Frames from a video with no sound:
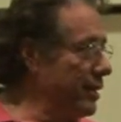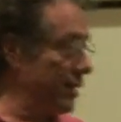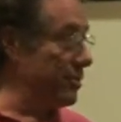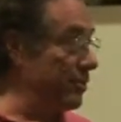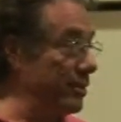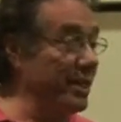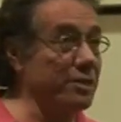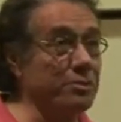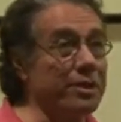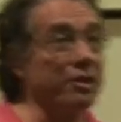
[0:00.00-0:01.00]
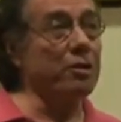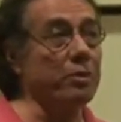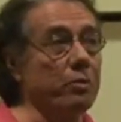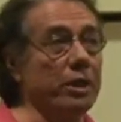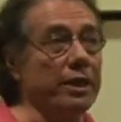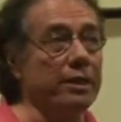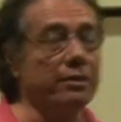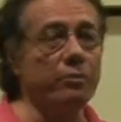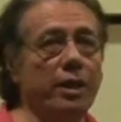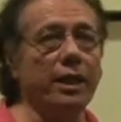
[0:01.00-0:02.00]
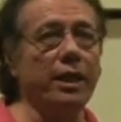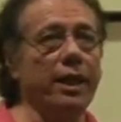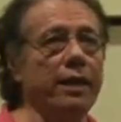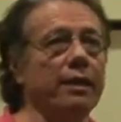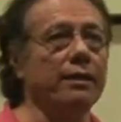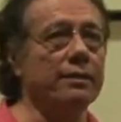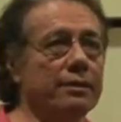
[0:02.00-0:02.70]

That's, who, that's what they call me, Willie. Willie!